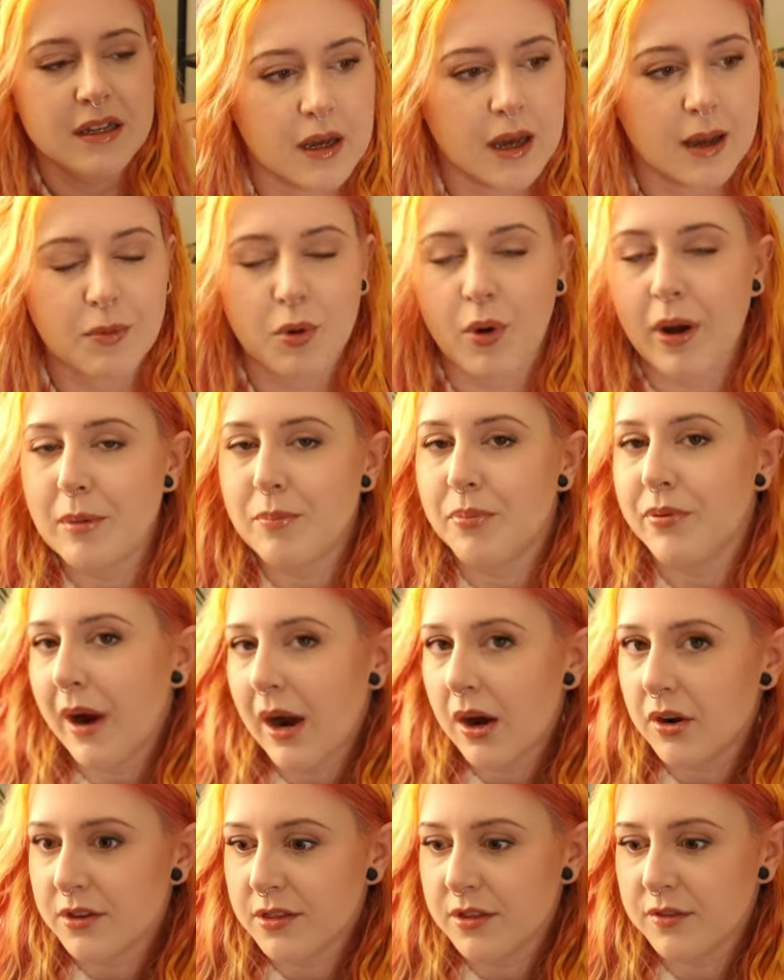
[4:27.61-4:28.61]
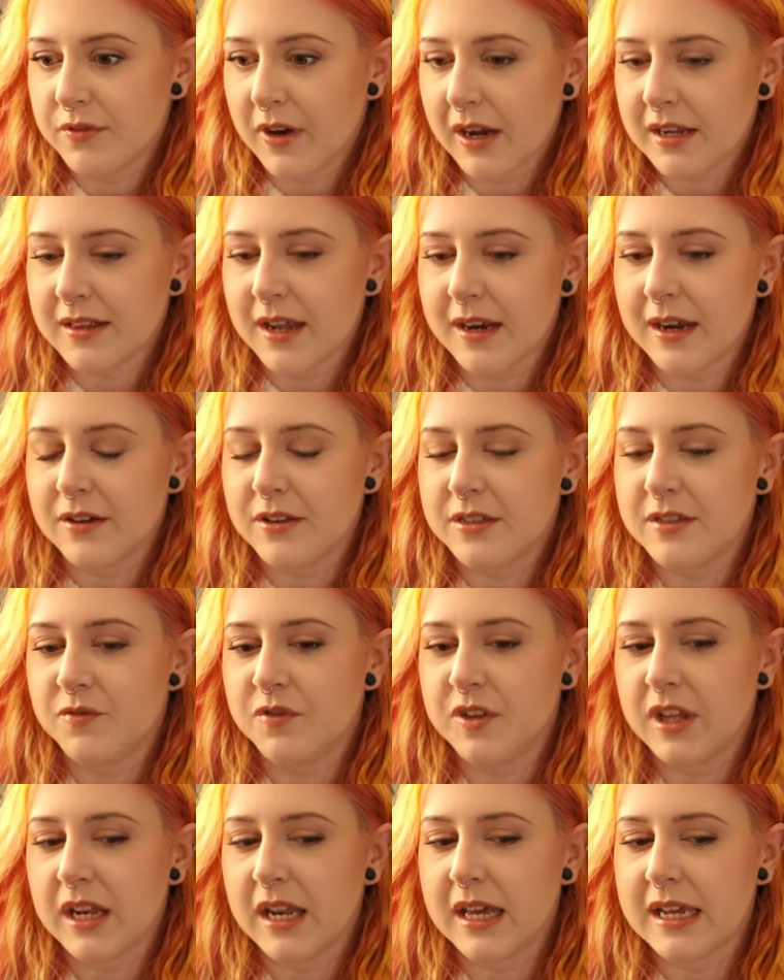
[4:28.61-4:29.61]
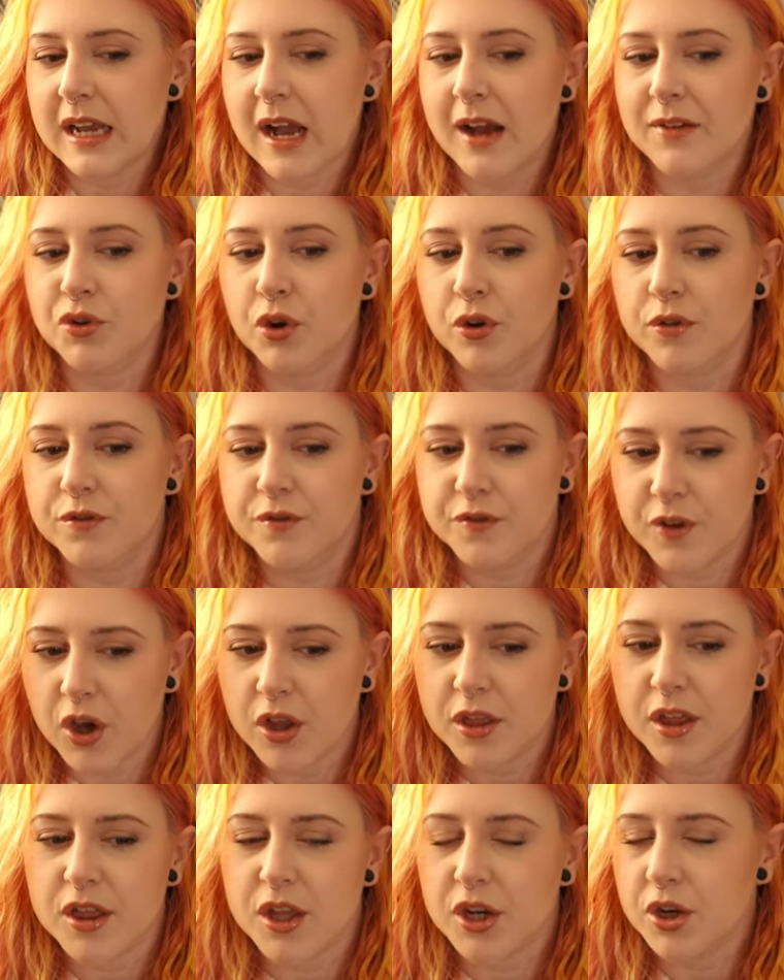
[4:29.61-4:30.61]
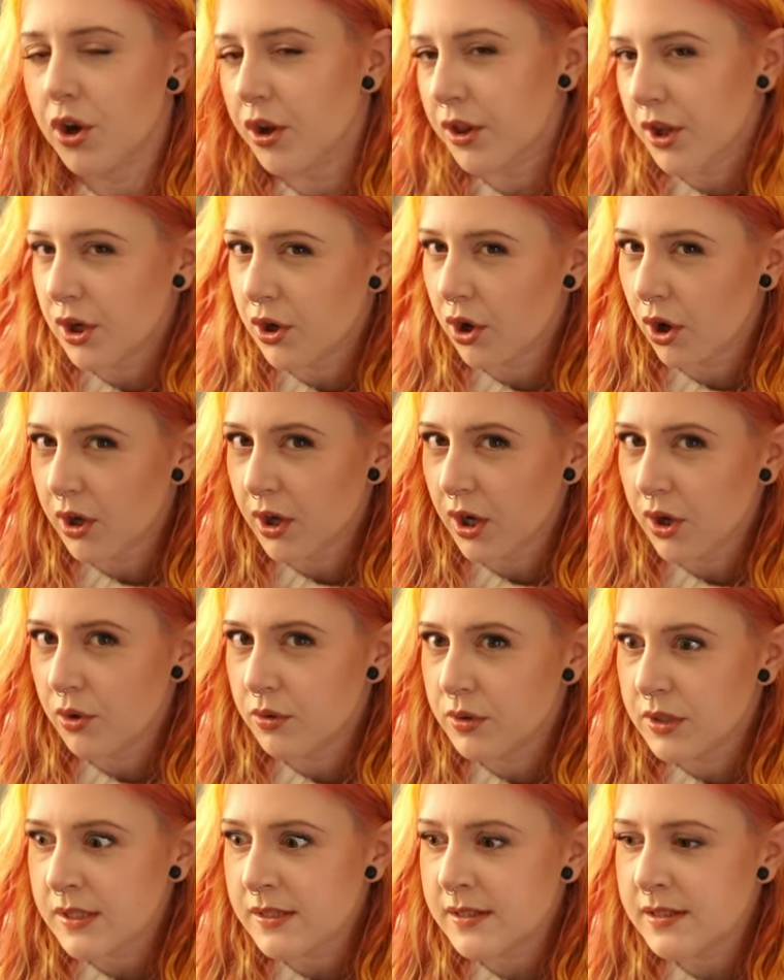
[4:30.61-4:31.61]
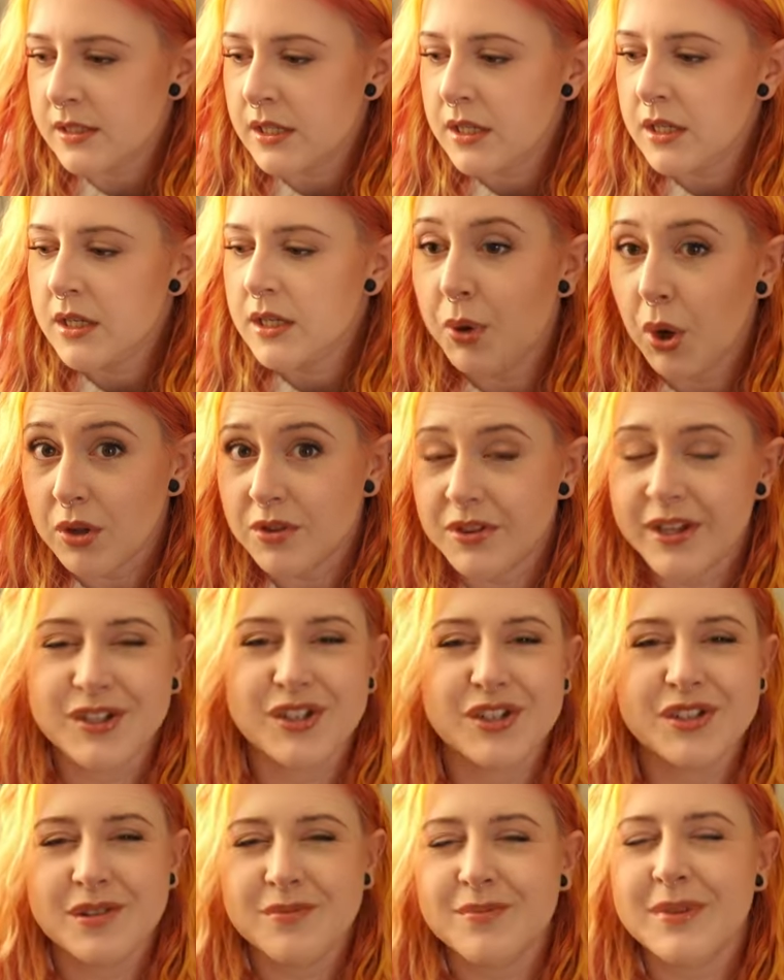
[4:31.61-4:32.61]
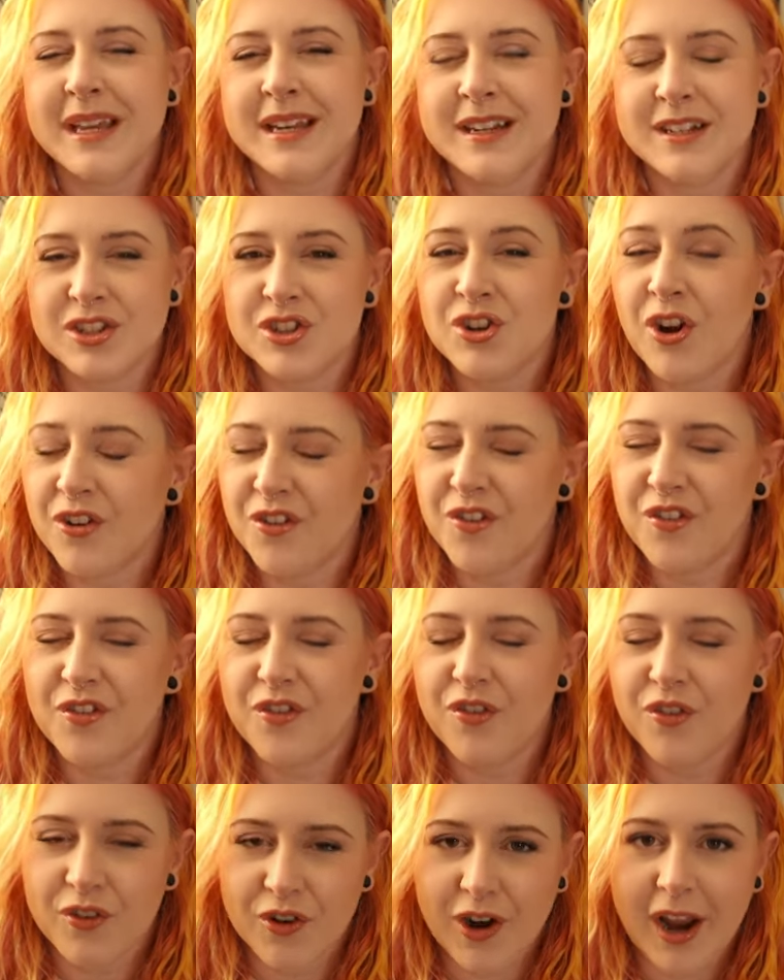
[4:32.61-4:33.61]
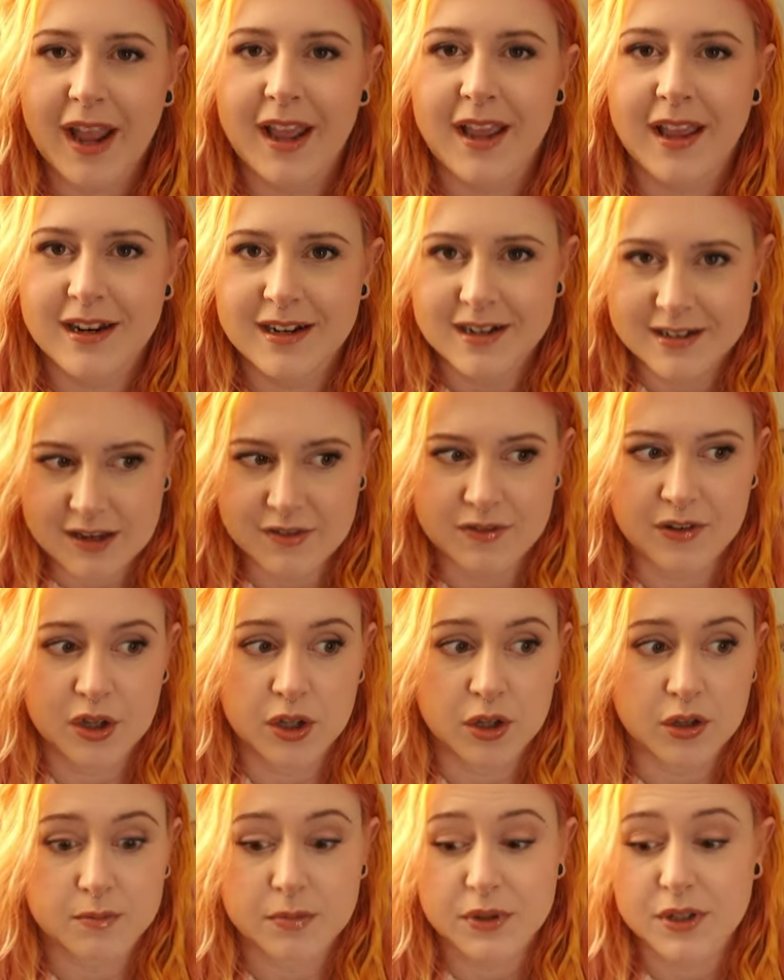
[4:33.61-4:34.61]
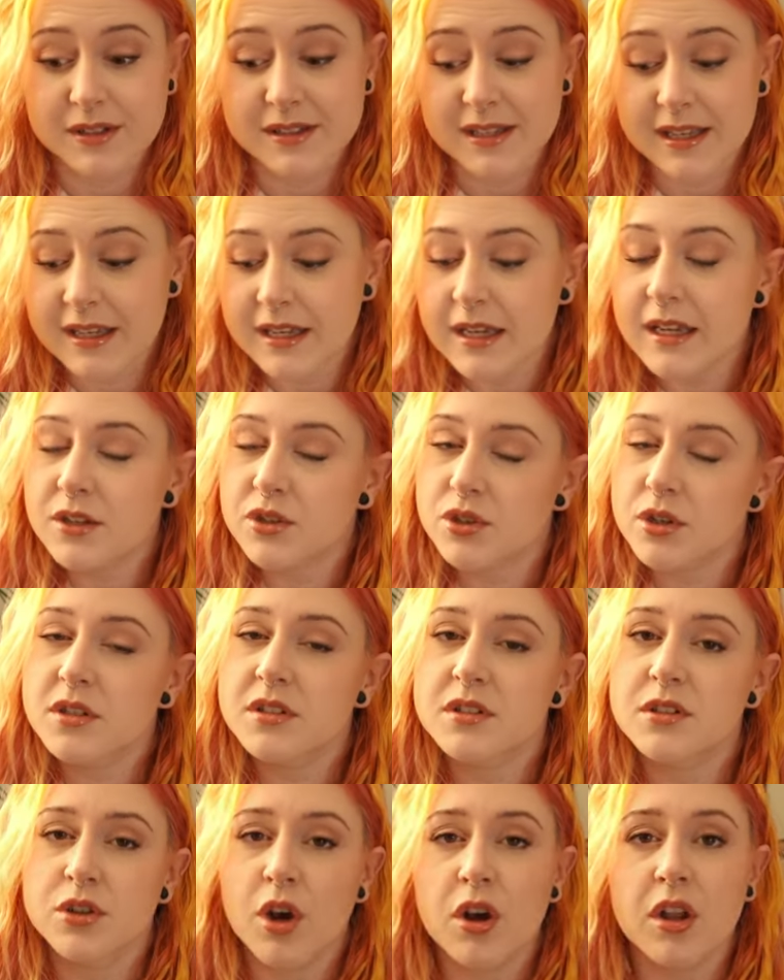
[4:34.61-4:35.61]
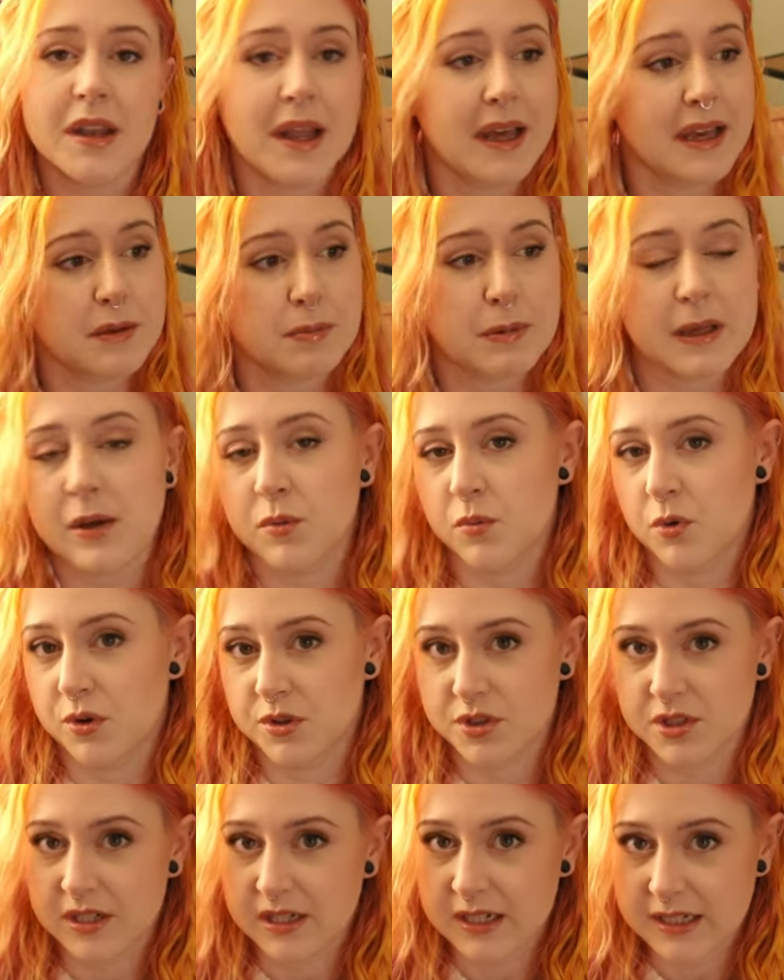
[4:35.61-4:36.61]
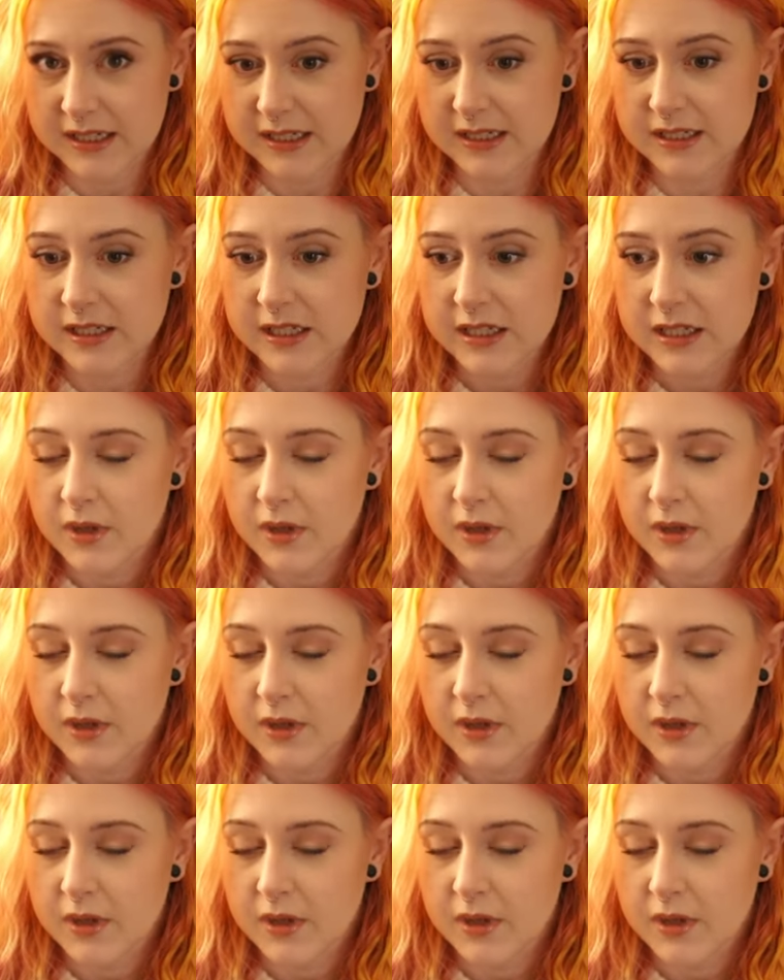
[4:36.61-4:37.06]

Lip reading: I'm quite proud in the fact that I feel like I've gotten further than other cocker owners, but that doesn't mean it's not freaking difficult because he does not like being walked on a lead.